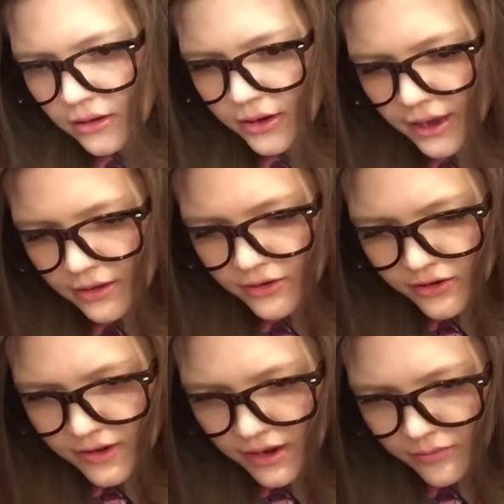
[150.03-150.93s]
Okay, that's
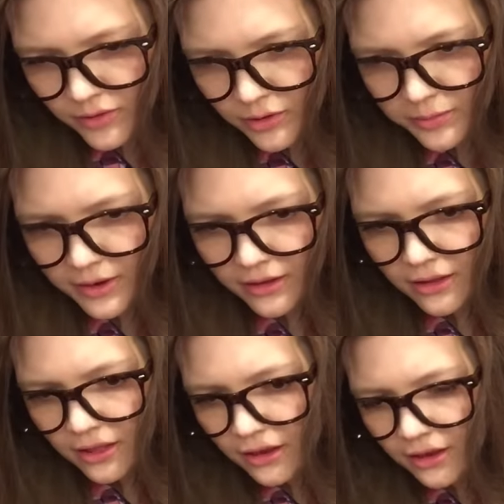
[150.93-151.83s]
just the envelope, not
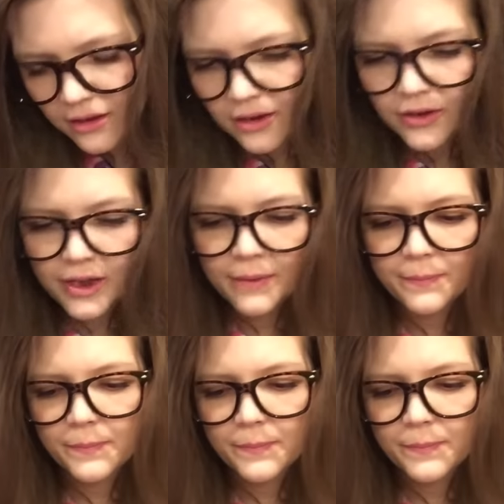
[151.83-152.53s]
the thing. Okay.